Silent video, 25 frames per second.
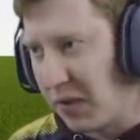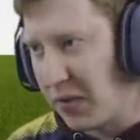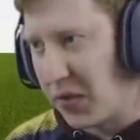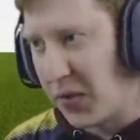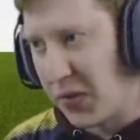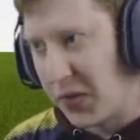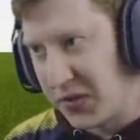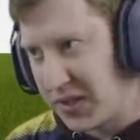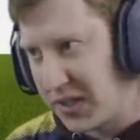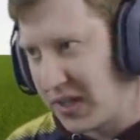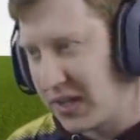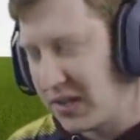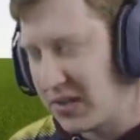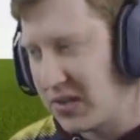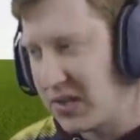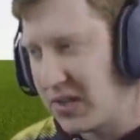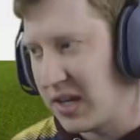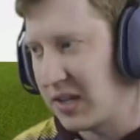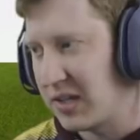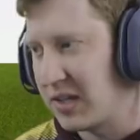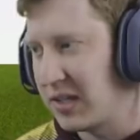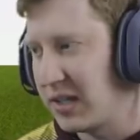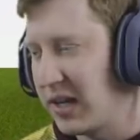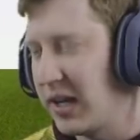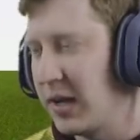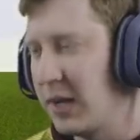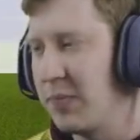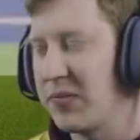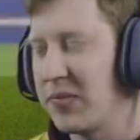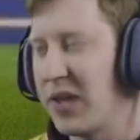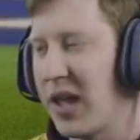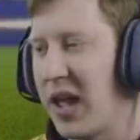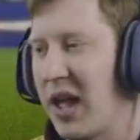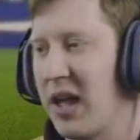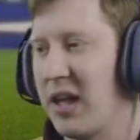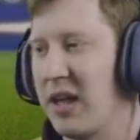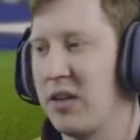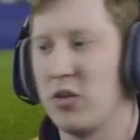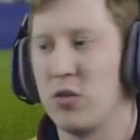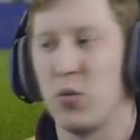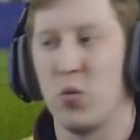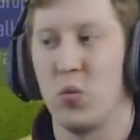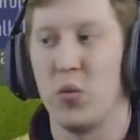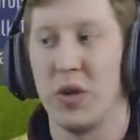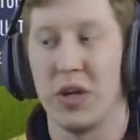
month of the season yesterday, and